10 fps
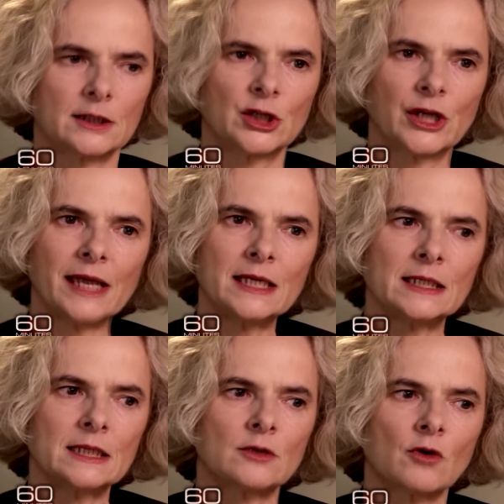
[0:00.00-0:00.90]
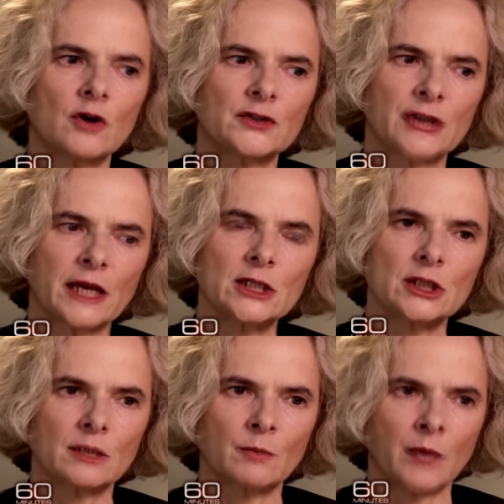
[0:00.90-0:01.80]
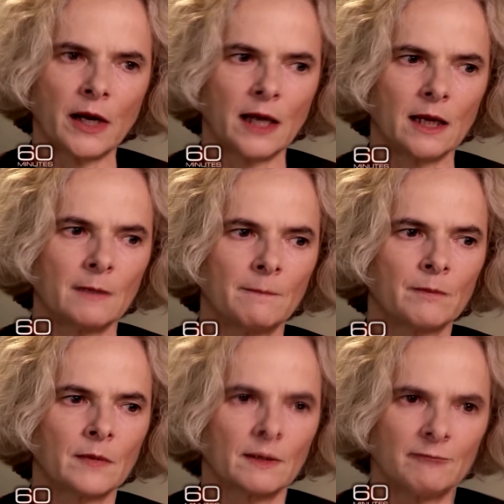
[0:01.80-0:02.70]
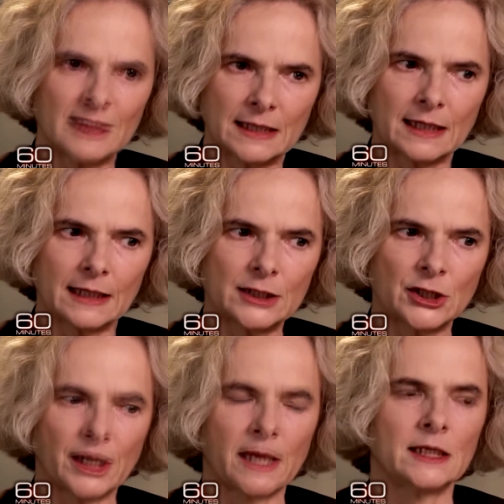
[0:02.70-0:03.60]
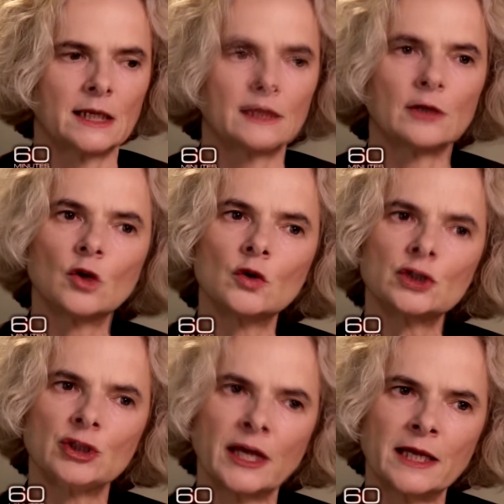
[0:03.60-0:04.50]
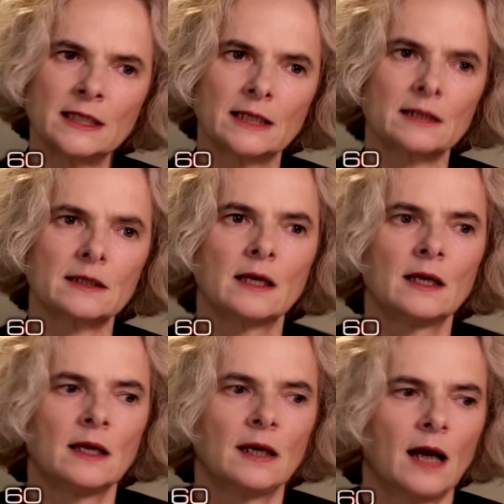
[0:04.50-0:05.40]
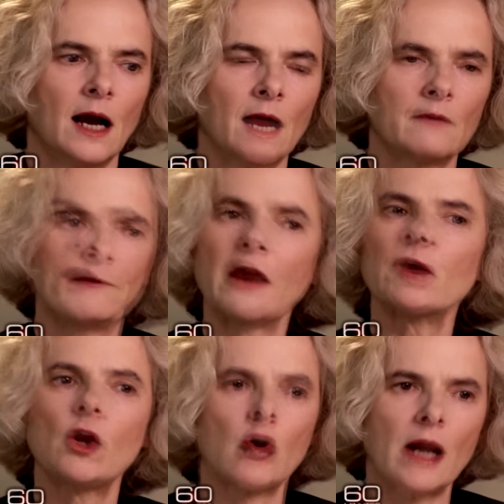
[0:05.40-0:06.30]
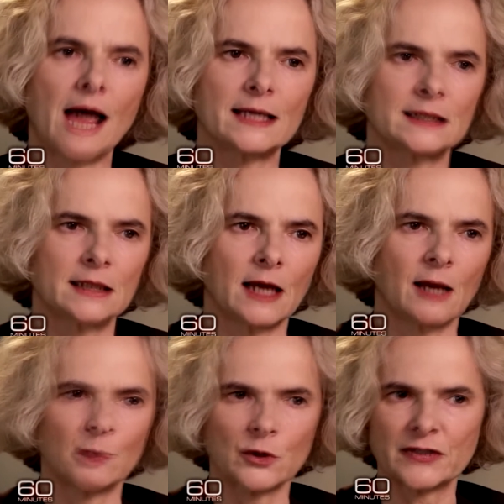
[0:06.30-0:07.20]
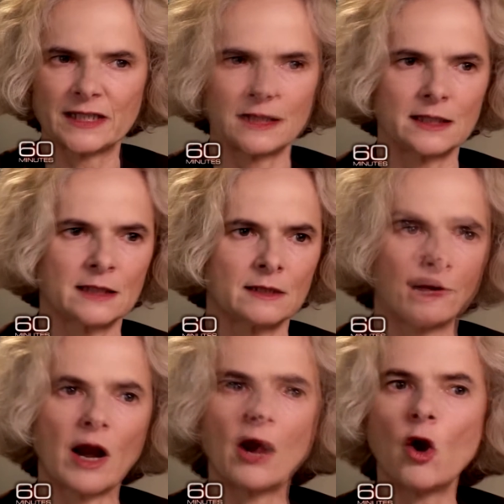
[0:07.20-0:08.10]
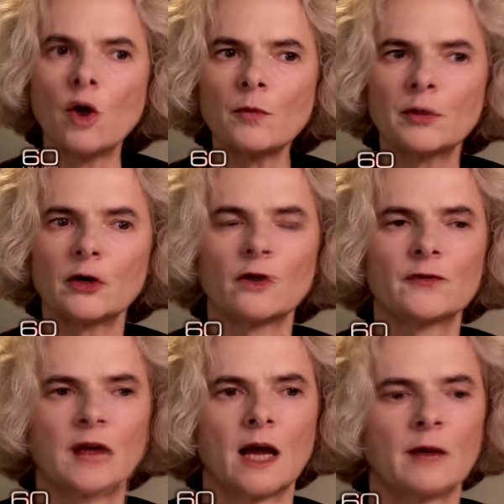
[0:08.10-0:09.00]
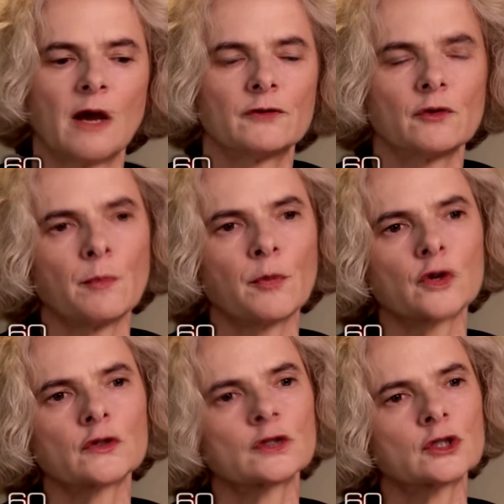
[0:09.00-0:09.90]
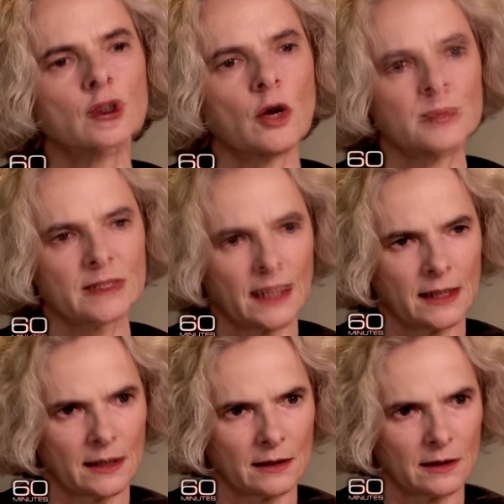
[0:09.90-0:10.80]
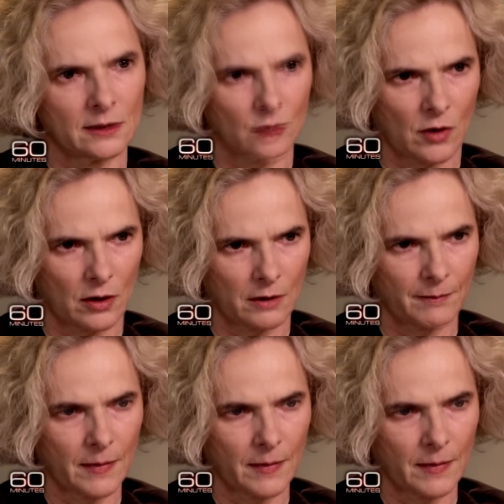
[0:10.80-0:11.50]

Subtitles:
It changes, drugs change the brain, physically change it, and those changes are very long-lasting and persist for a long period of time after the person stops taking the drug.